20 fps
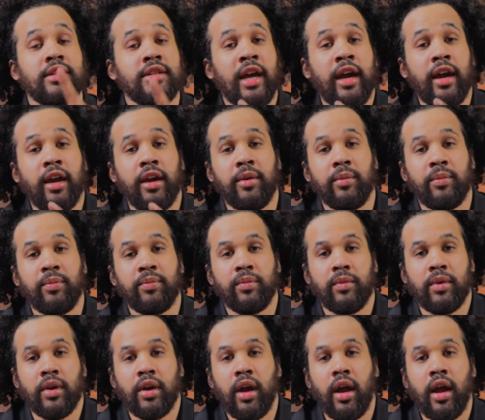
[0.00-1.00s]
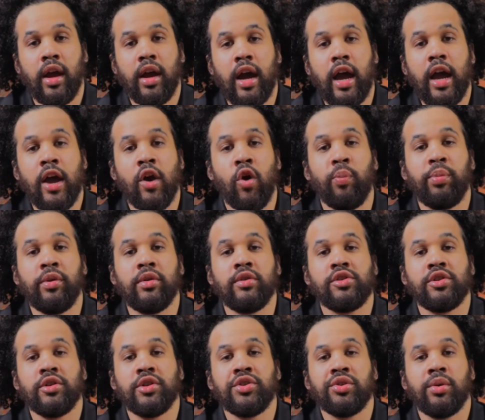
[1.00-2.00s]
Tech. I hope you
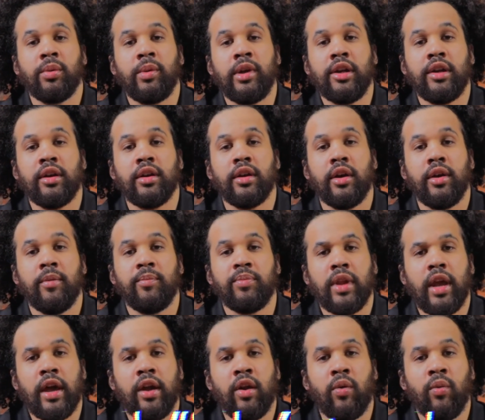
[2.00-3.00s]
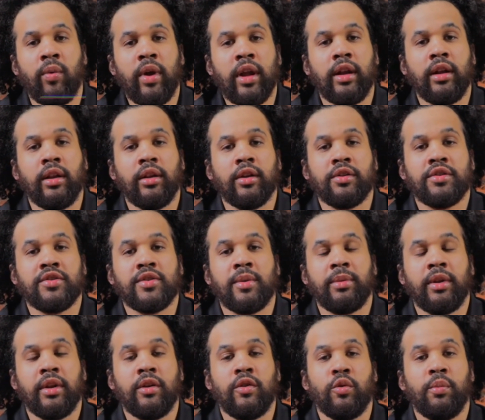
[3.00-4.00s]
enjoyed your week and are ready to learn
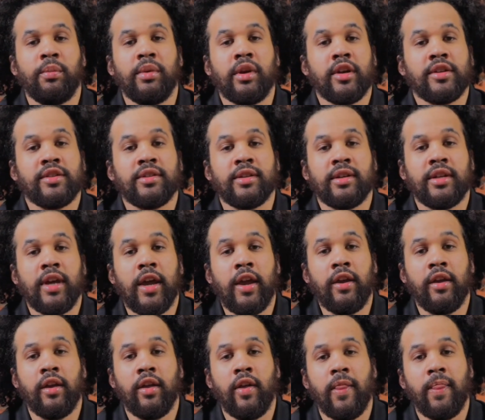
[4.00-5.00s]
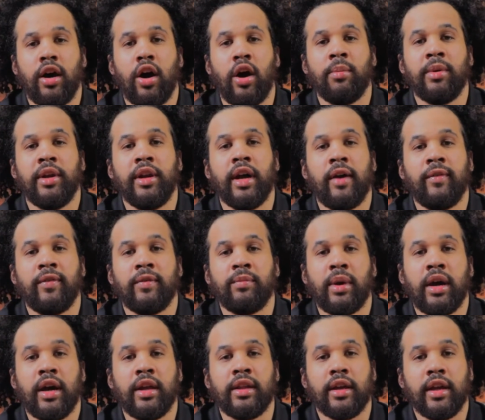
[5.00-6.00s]
something new, because today I'll be diving
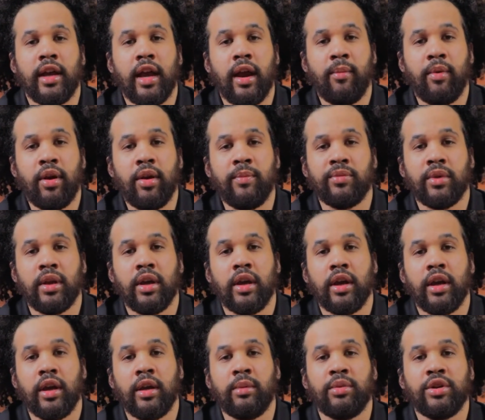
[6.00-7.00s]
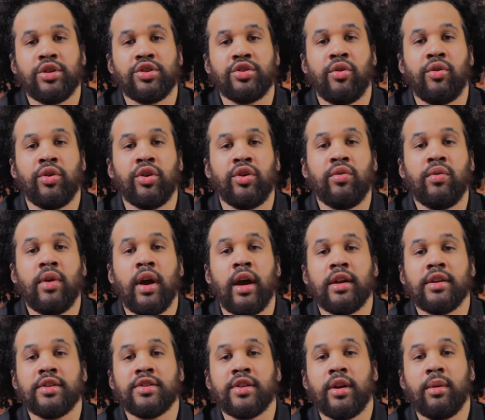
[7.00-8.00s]
behind the camera and be showing you how
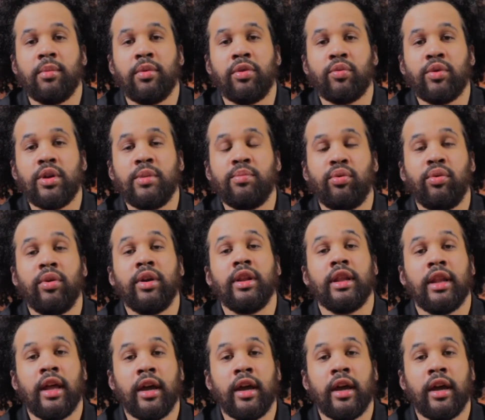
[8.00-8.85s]
to set up 3-point